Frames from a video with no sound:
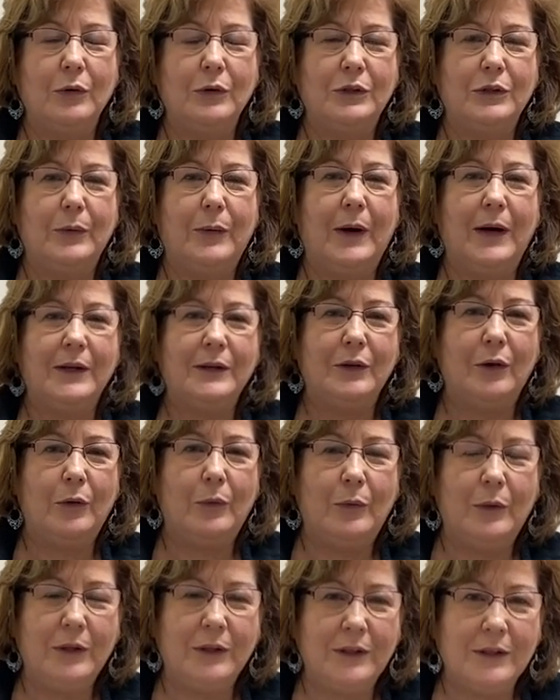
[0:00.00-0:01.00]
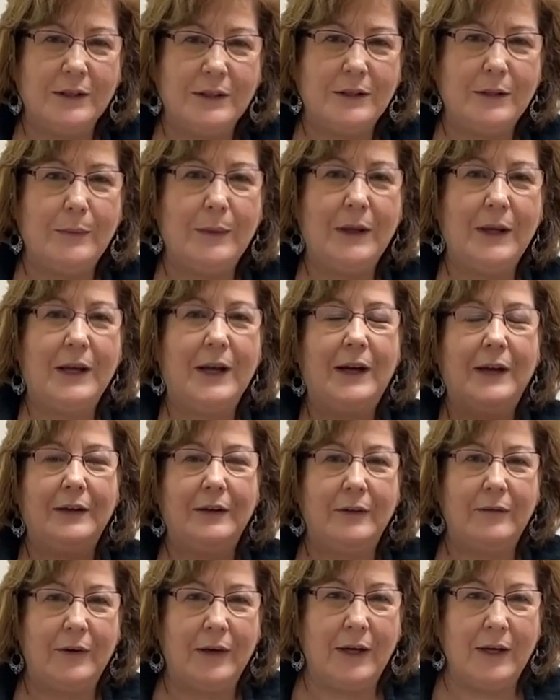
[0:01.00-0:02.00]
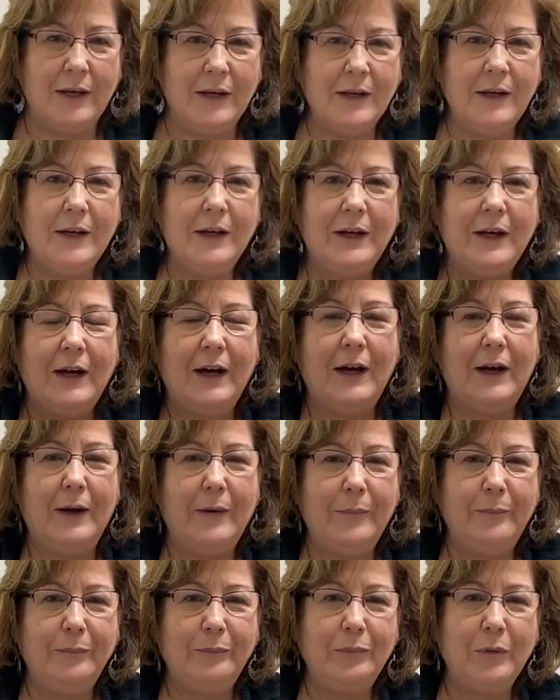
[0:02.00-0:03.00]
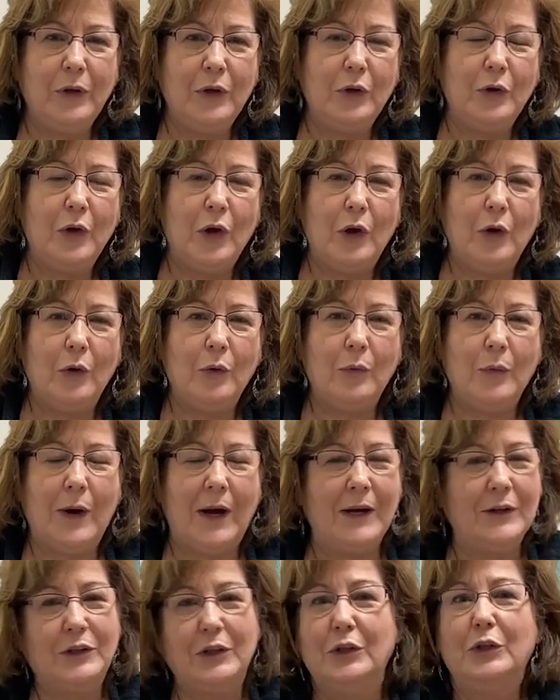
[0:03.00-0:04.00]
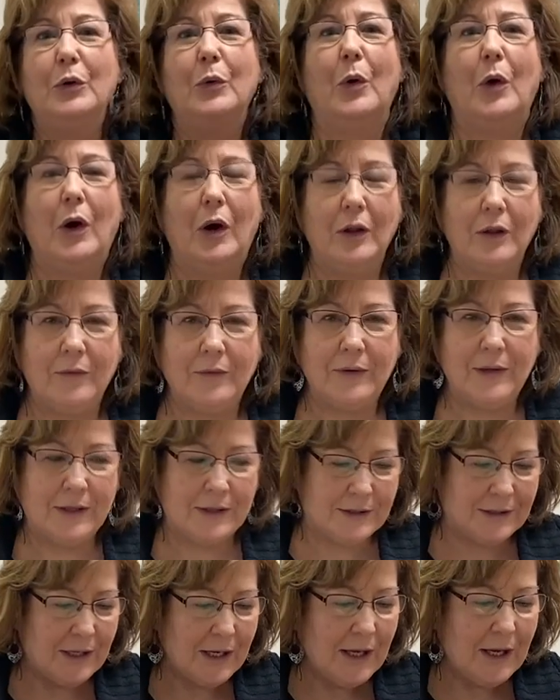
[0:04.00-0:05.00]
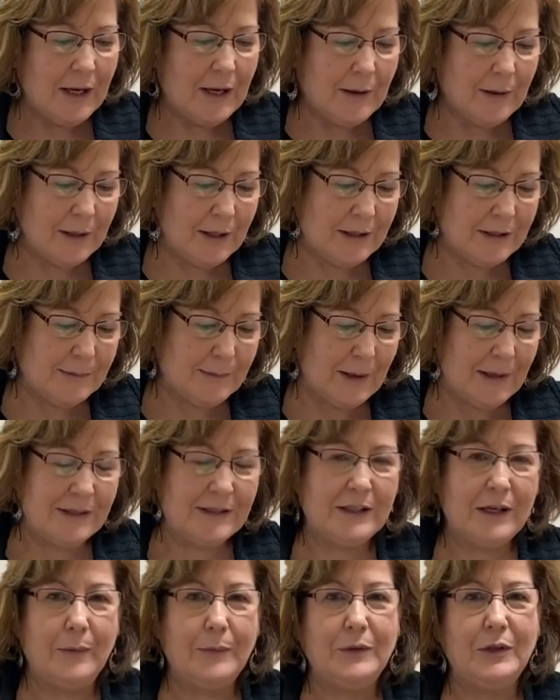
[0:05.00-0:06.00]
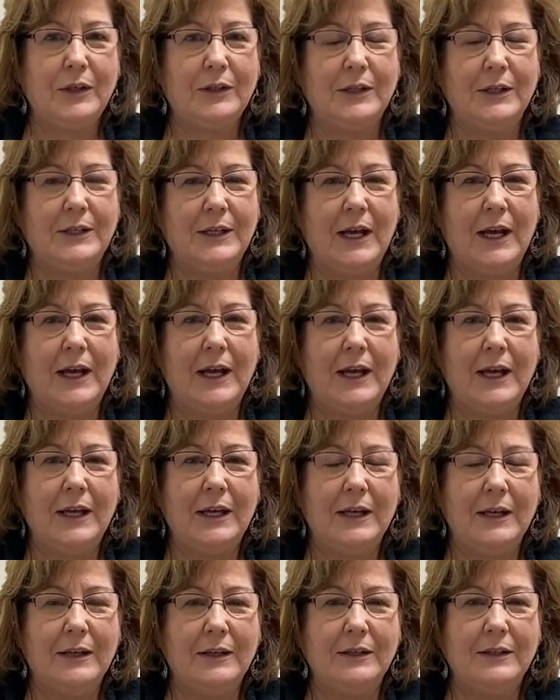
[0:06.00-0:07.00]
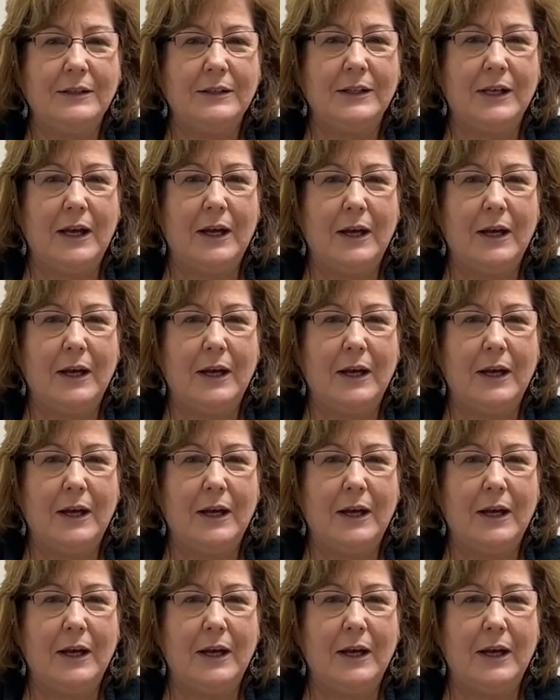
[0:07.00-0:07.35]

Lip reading: So I don't want this to be kind of a, I should do all of this, because my subject today is